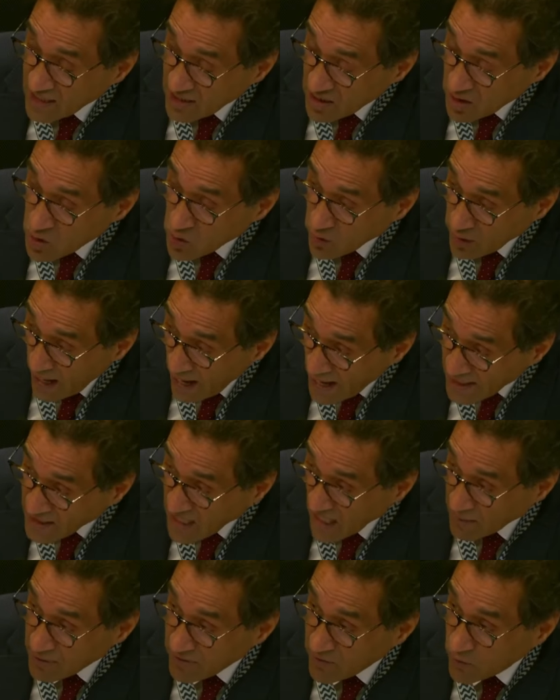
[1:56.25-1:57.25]
You can
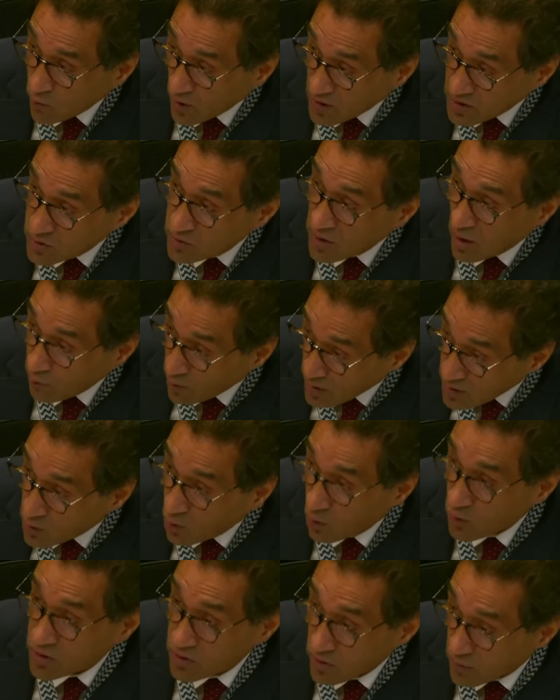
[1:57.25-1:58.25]
come if you want to. I will
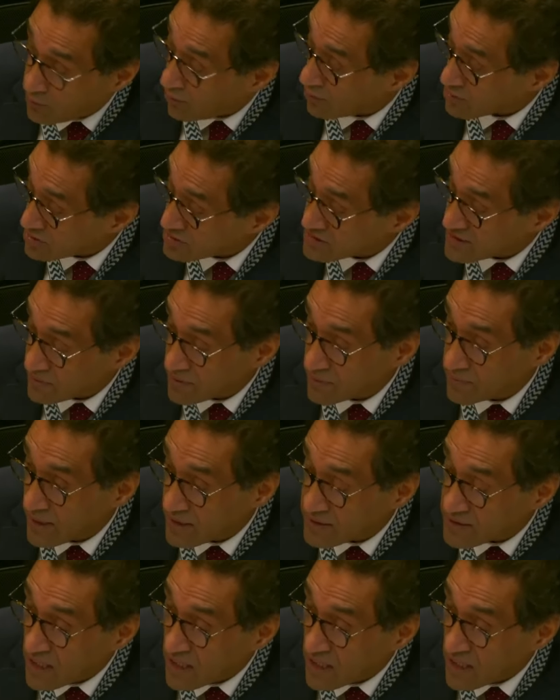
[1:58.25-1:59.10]
call you upon your Assembly Best.